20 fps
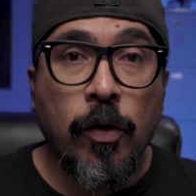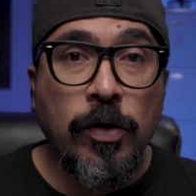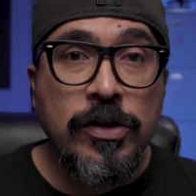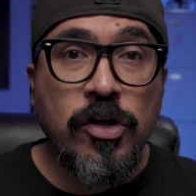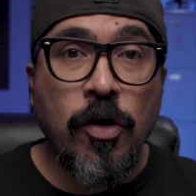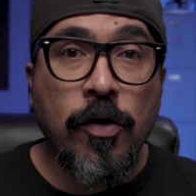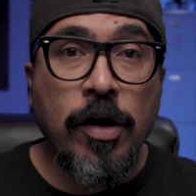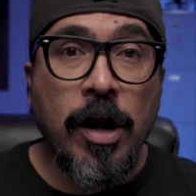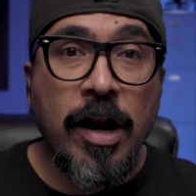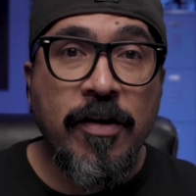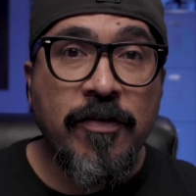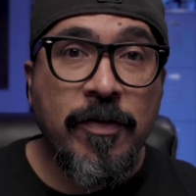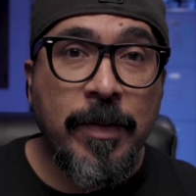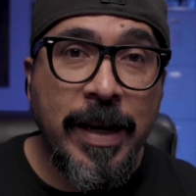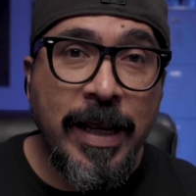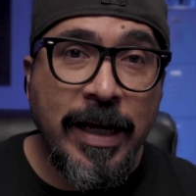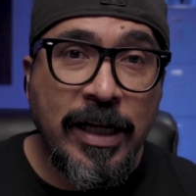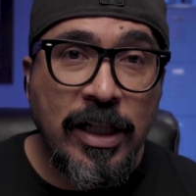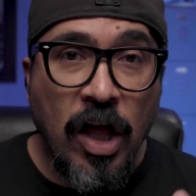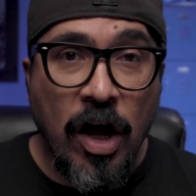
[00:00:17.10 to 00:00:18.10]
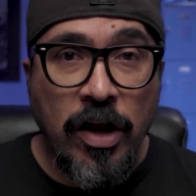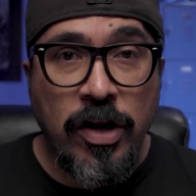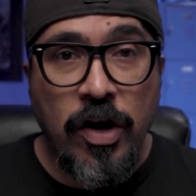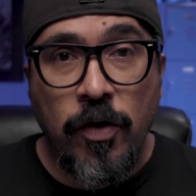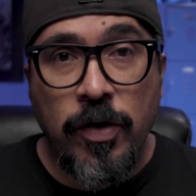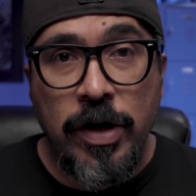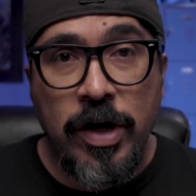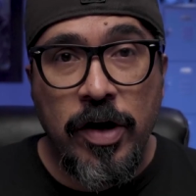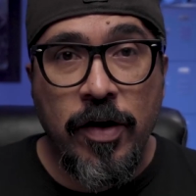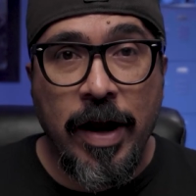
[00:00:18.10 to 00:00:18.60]
What's going on, everybody?
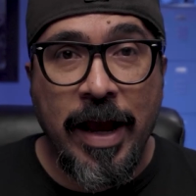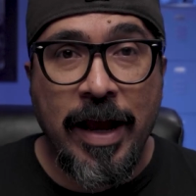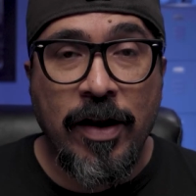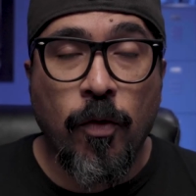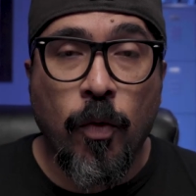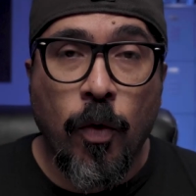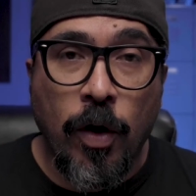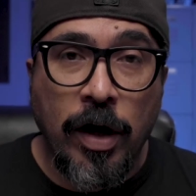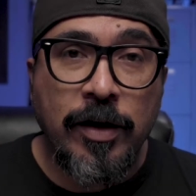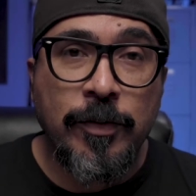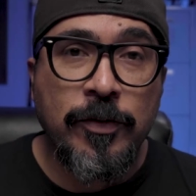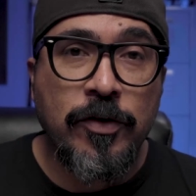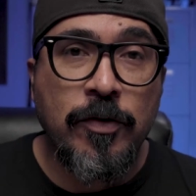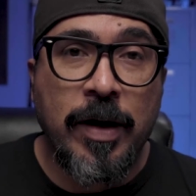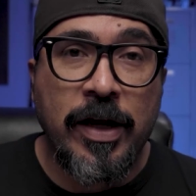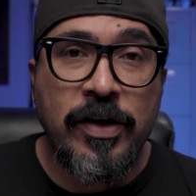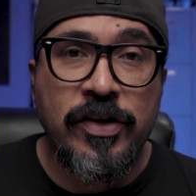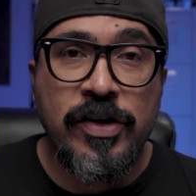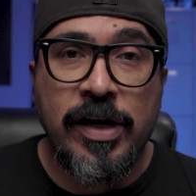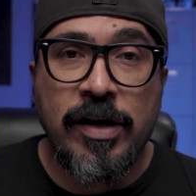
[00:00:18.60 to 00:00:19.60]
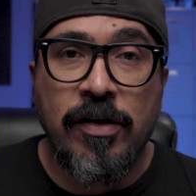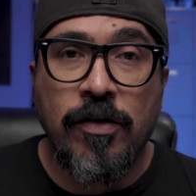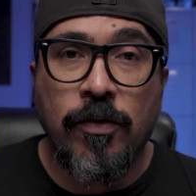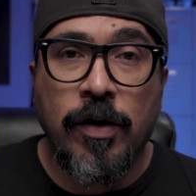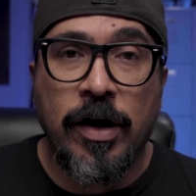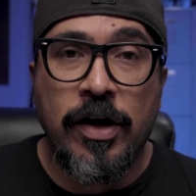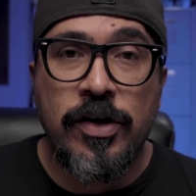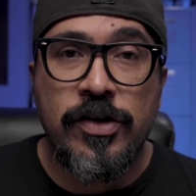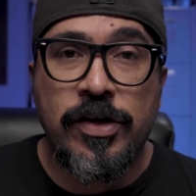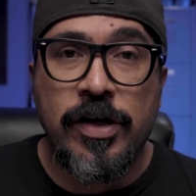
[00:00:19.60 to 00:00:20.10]
Claudio here, and welcome to my channel
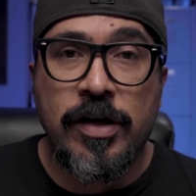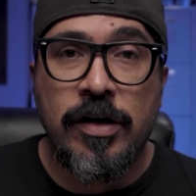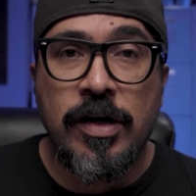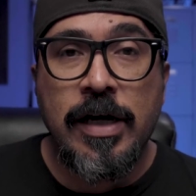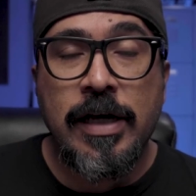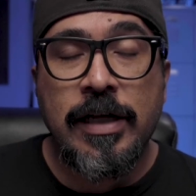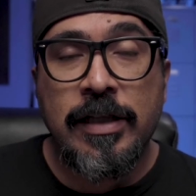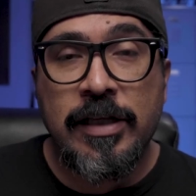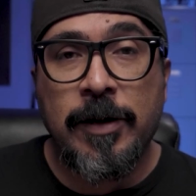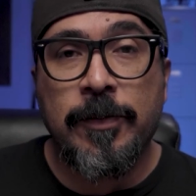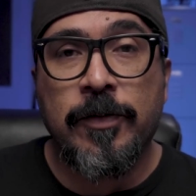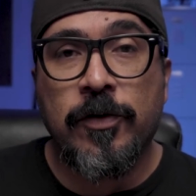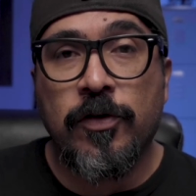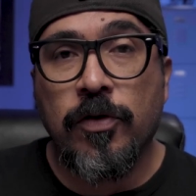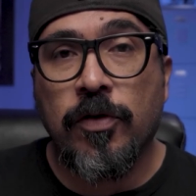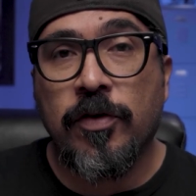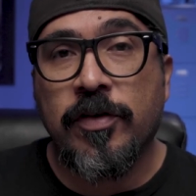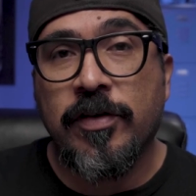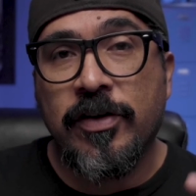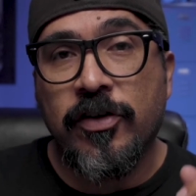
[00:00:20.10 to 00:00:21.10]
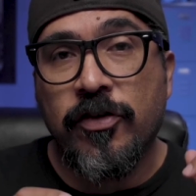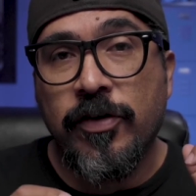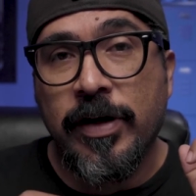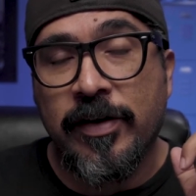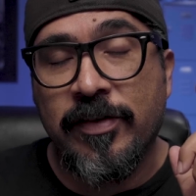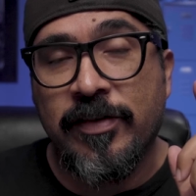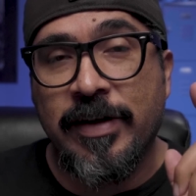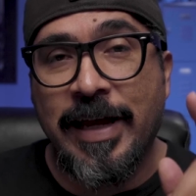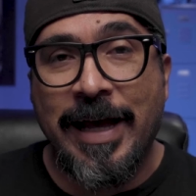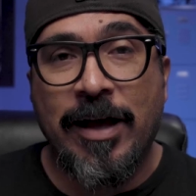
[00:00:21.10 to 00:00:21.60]
where I share tips, tools, and
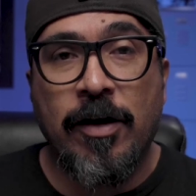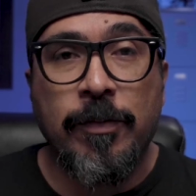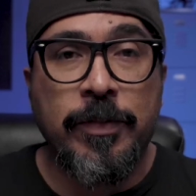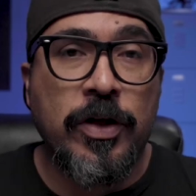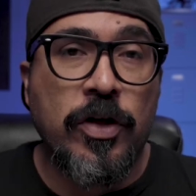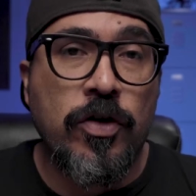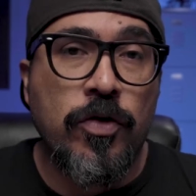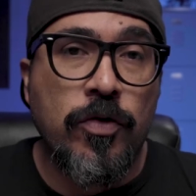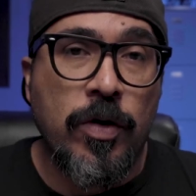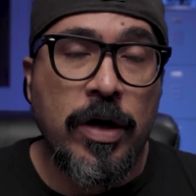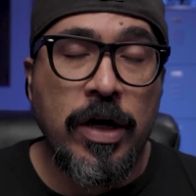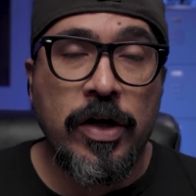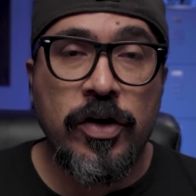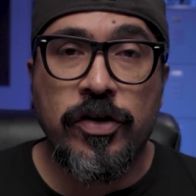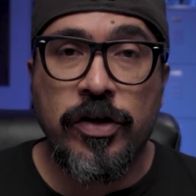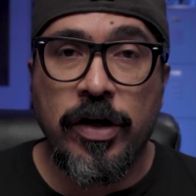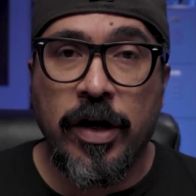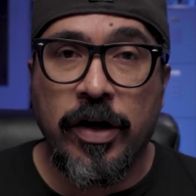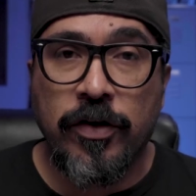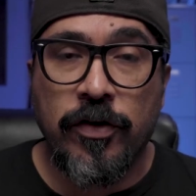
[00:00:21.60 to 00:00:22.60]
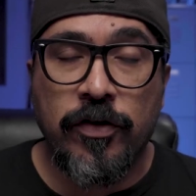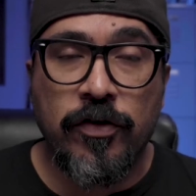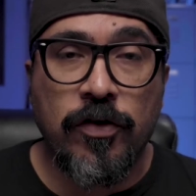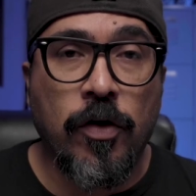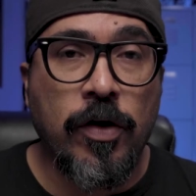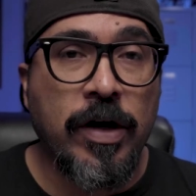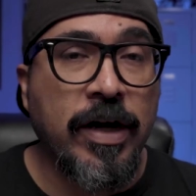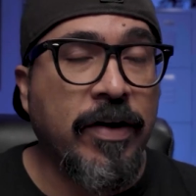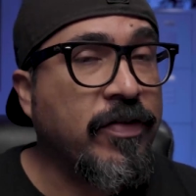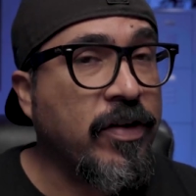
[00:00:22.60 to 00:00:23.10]
tricks to help you share your story.